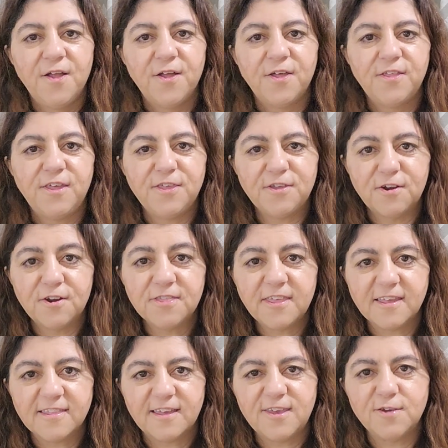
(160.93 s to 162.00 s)
The third
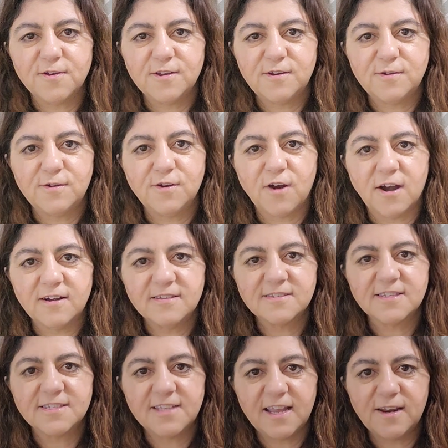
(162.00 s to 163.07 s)
thing that you can do to garden
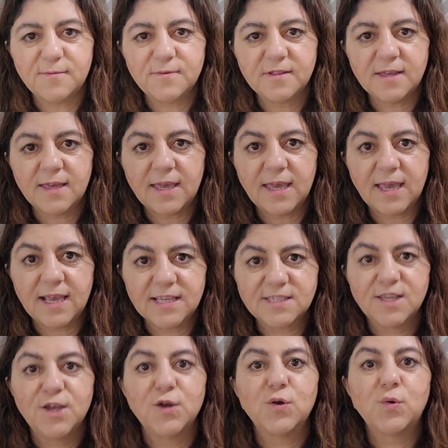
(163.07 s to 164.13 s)
sustainably is
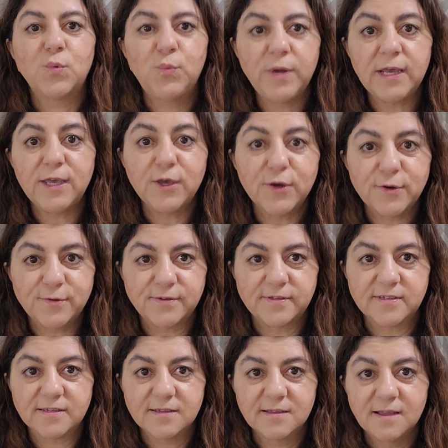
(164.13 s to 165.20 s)
reuse.
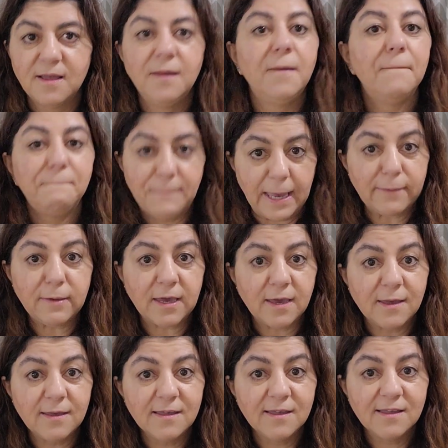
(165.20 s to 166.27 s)

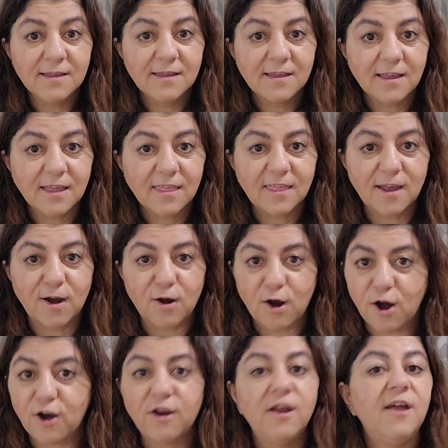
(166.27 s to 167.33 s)
Maybe there
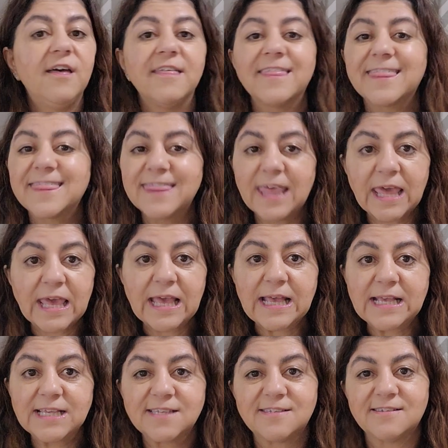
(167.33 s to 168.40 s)
are
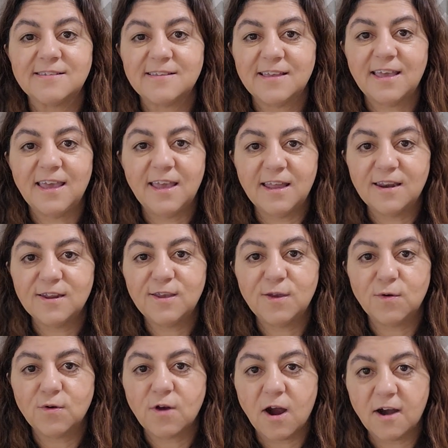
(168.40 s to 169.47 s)
things in
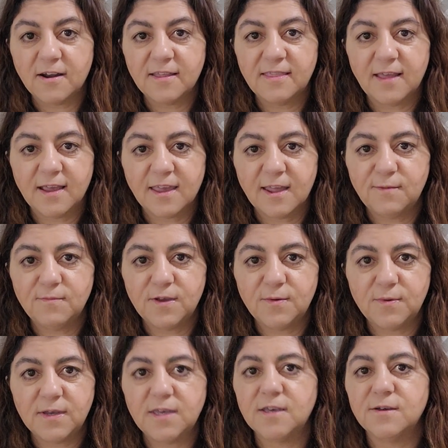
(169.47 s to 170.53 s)
your garden that can be
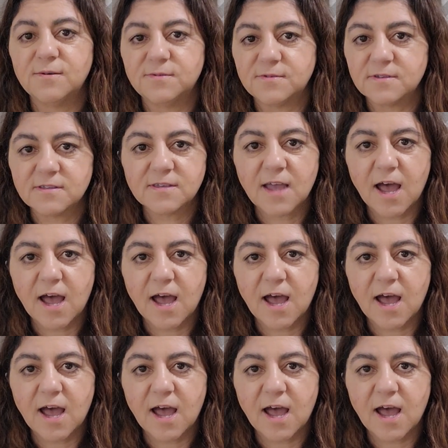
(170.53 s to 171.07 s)
reused.